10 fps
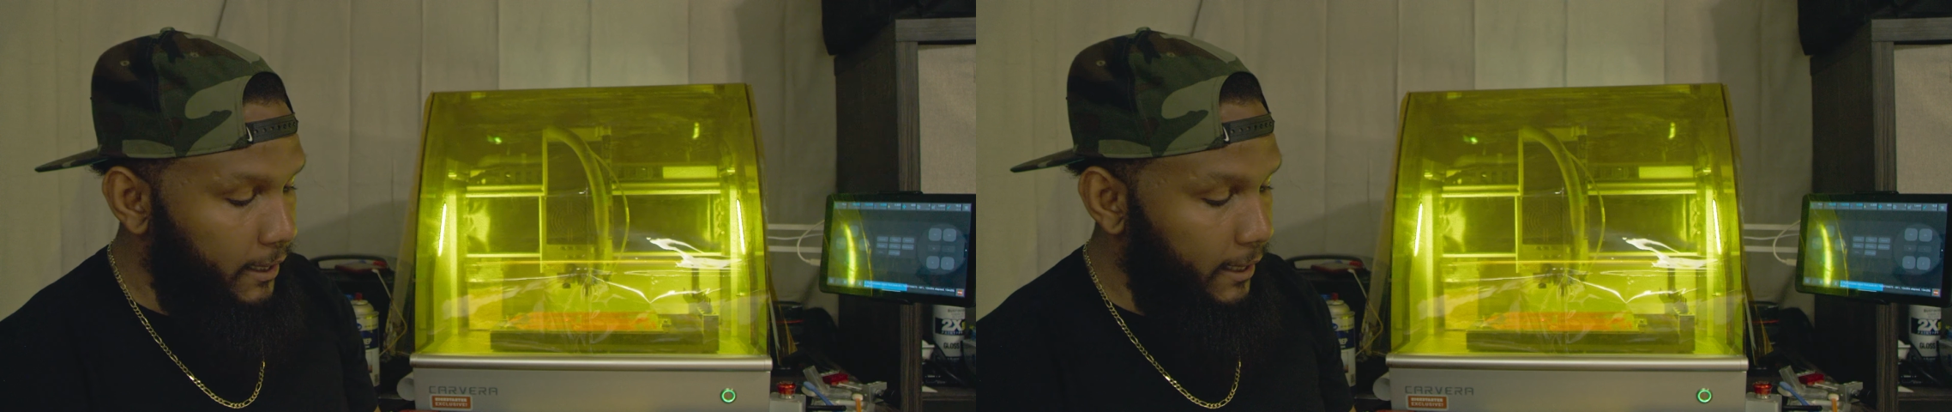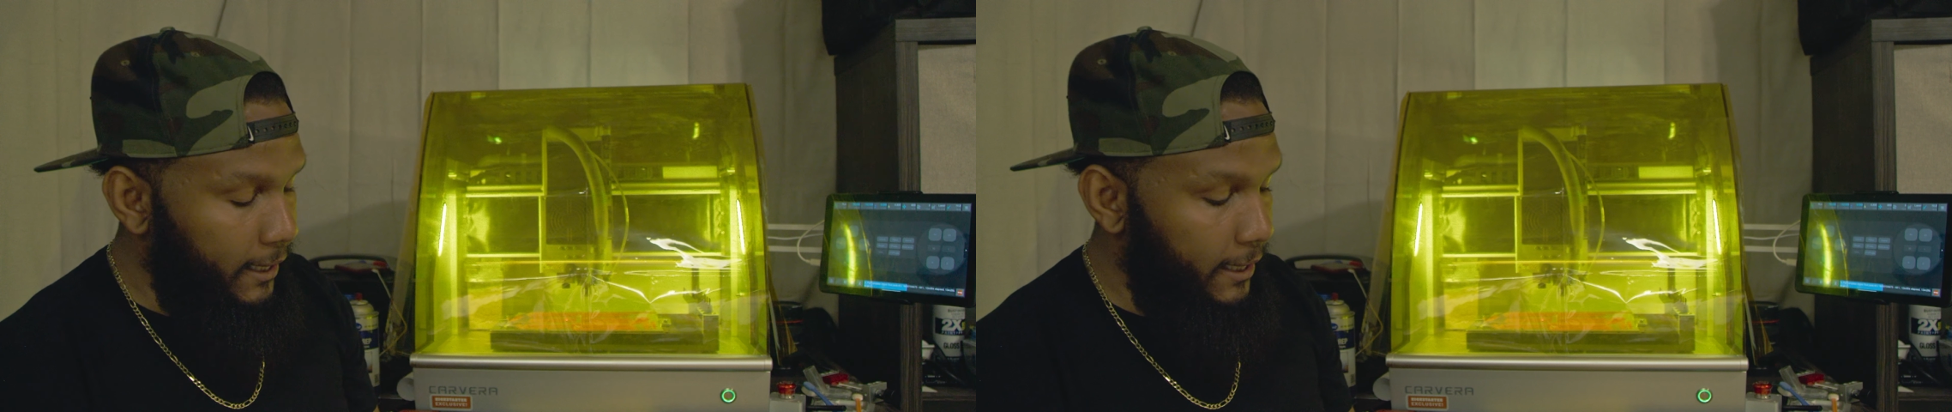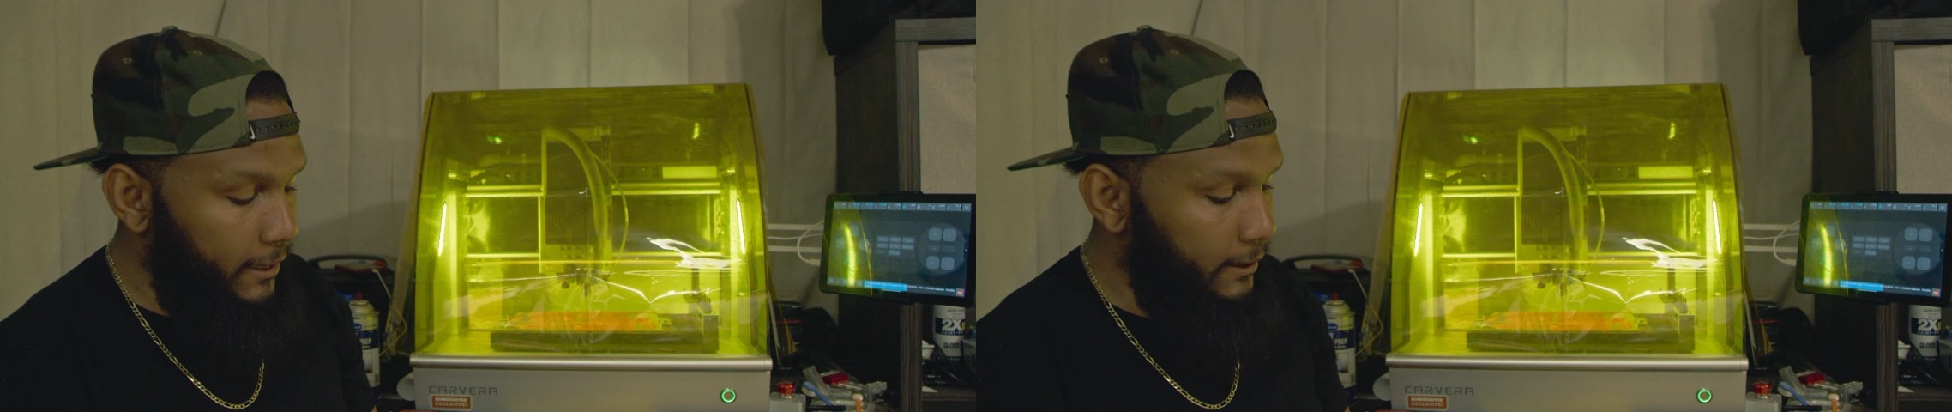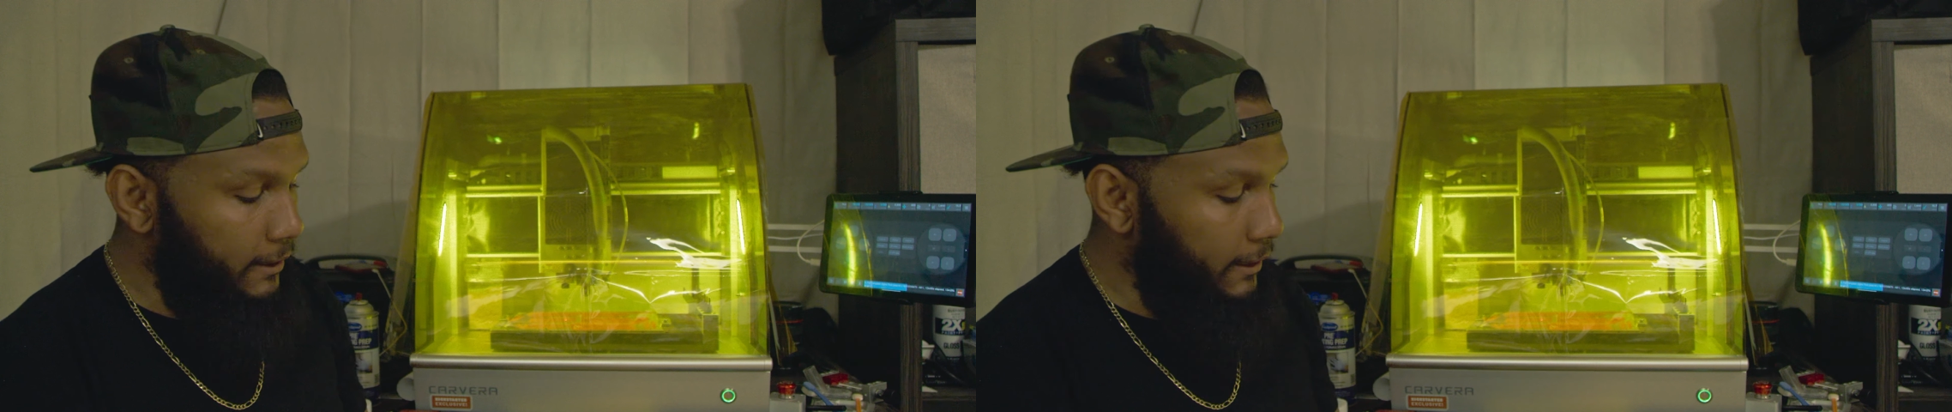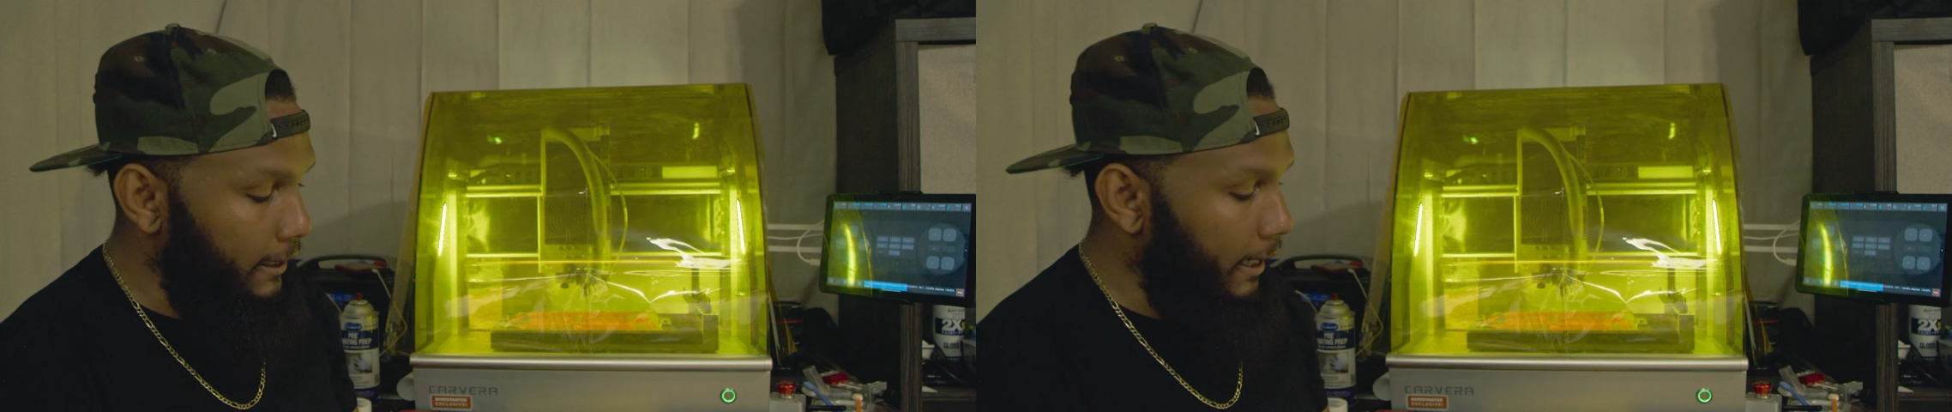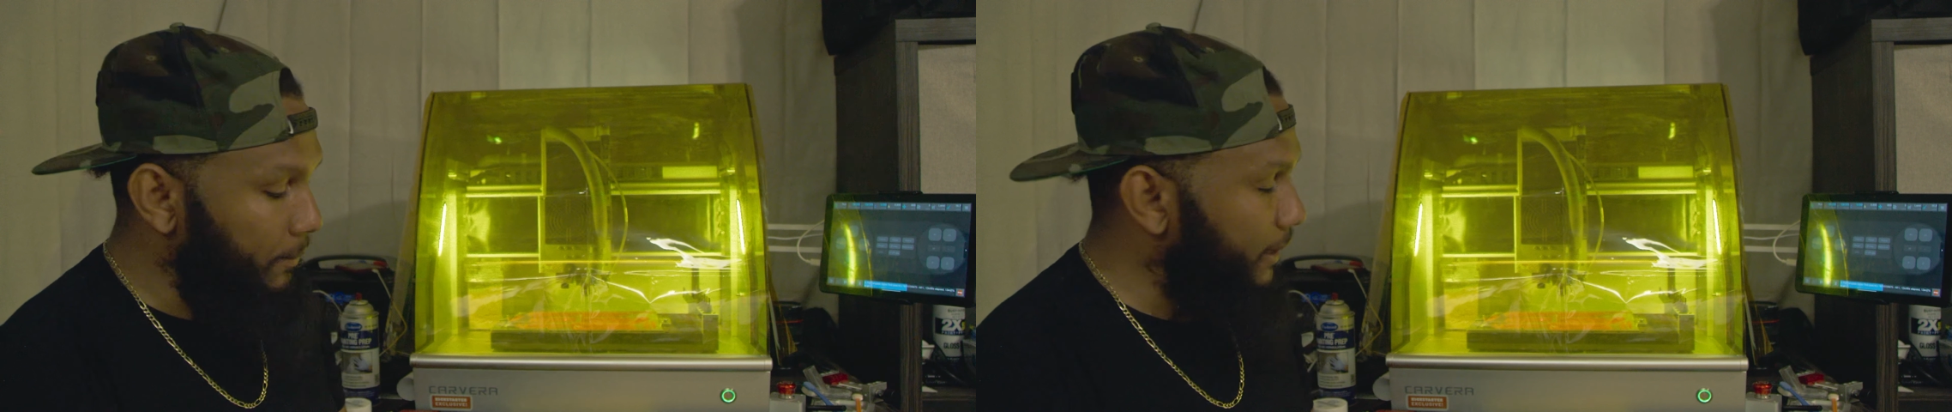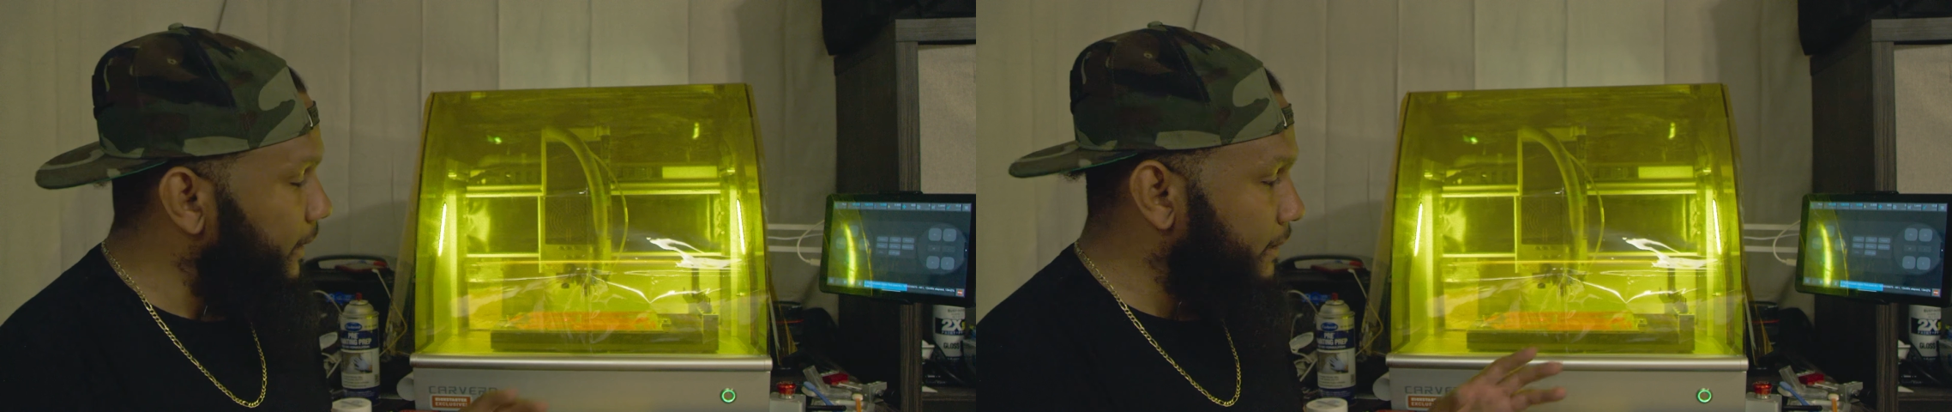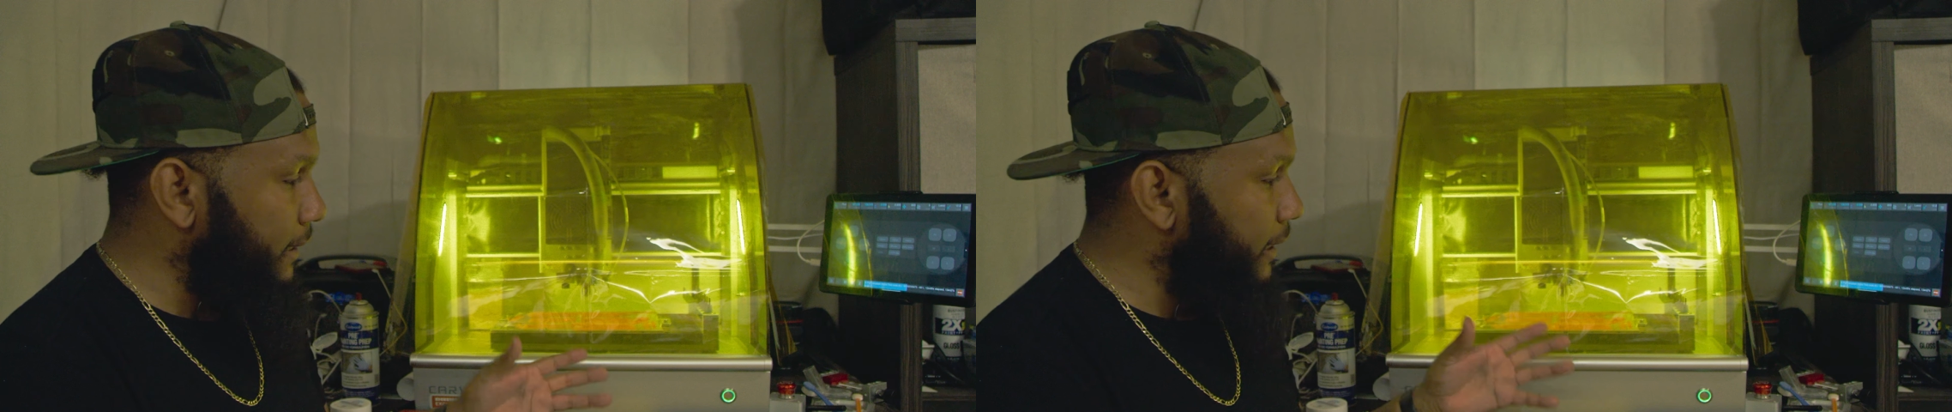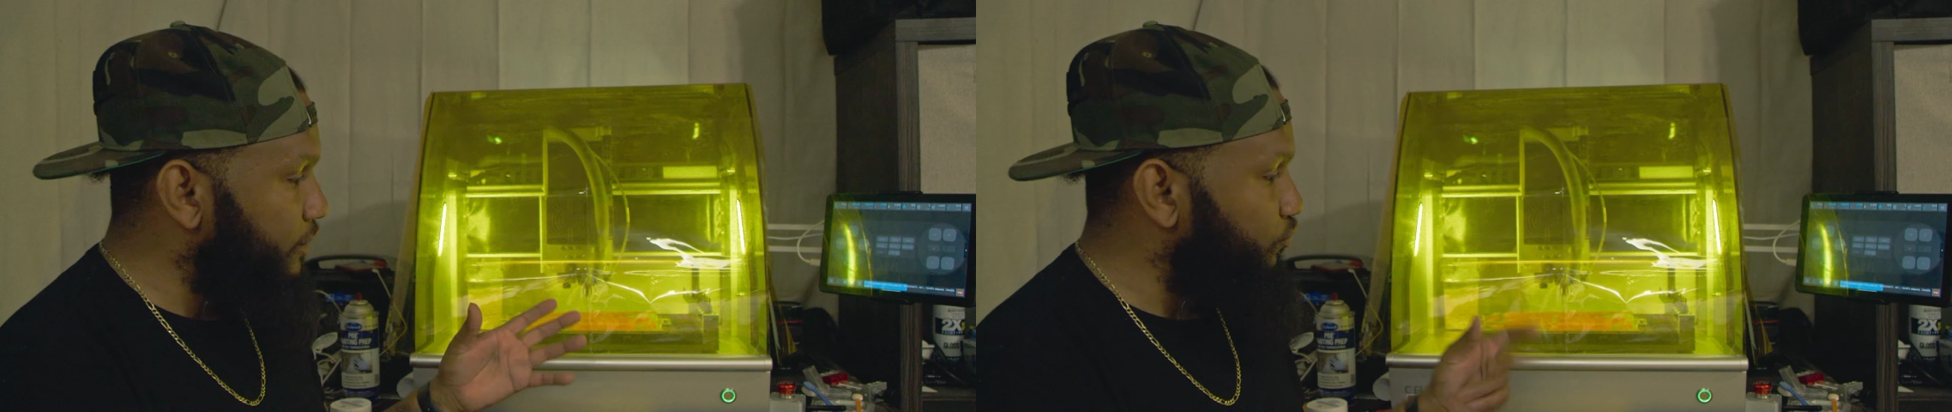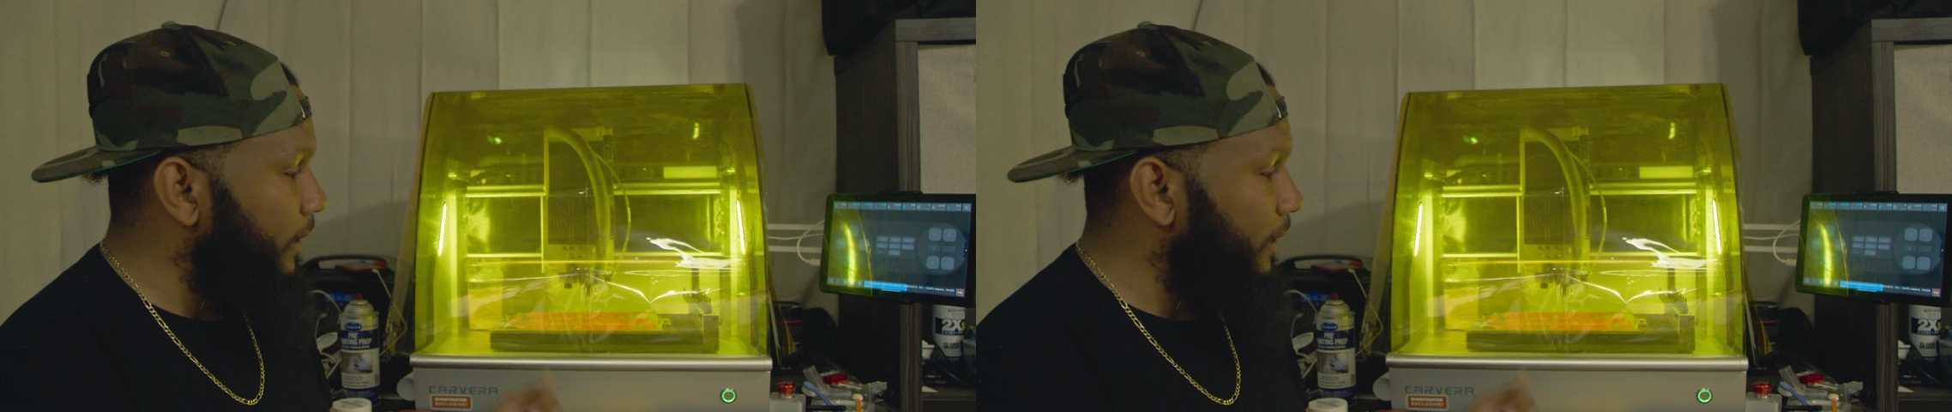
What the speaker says: And I mean, it's